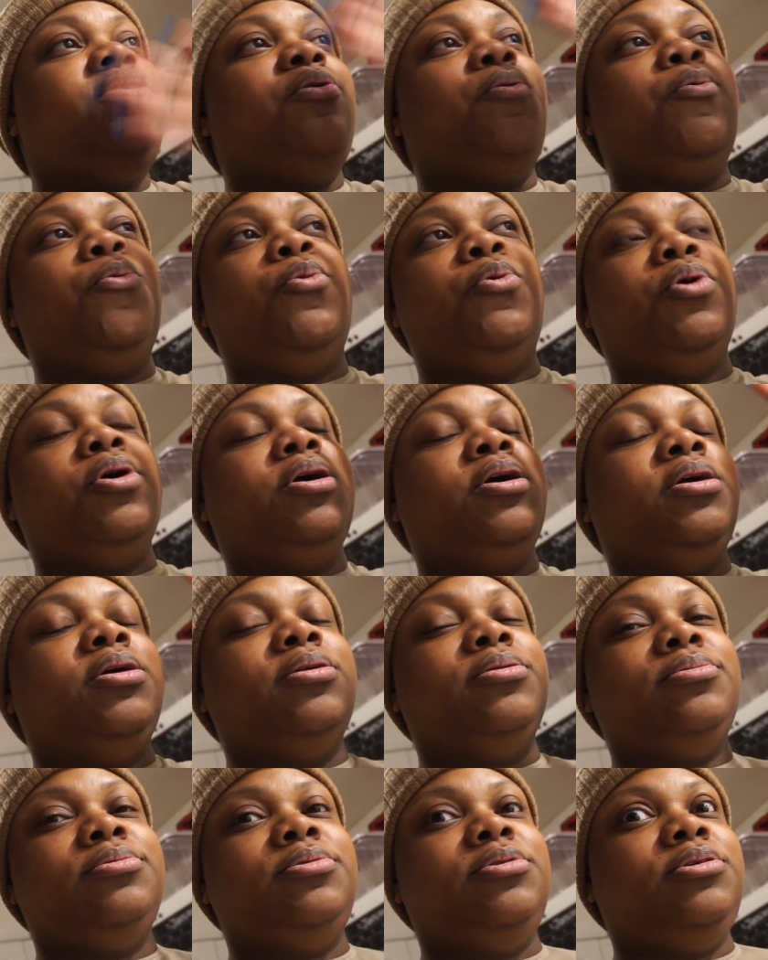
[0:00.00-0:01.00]

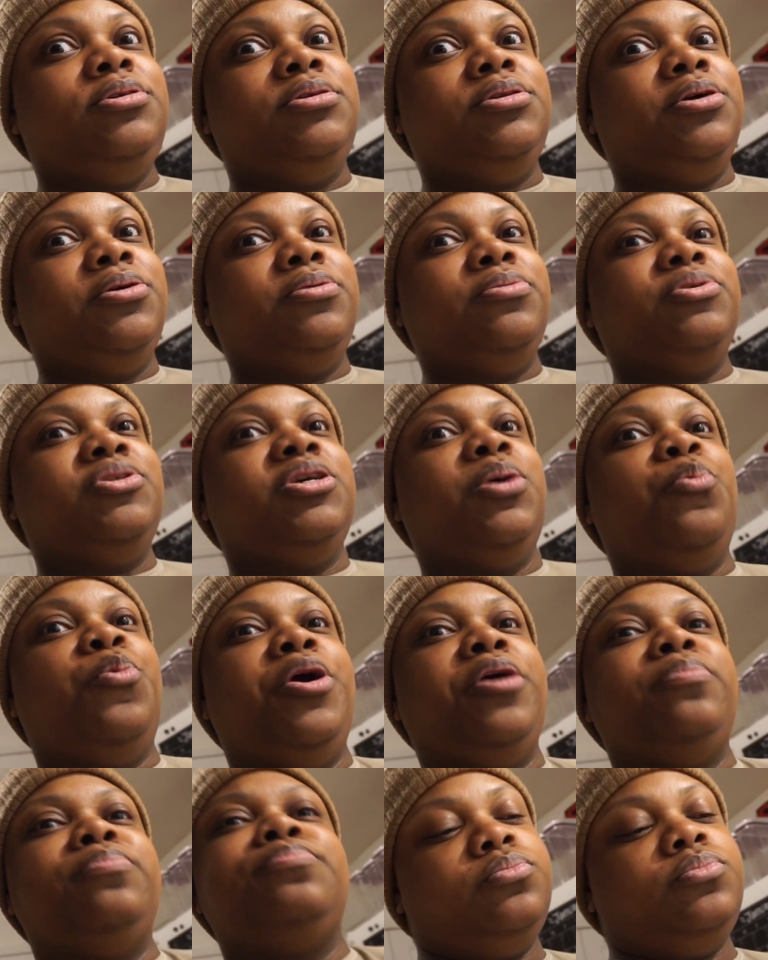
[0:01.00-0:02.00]
or you know, somewhere,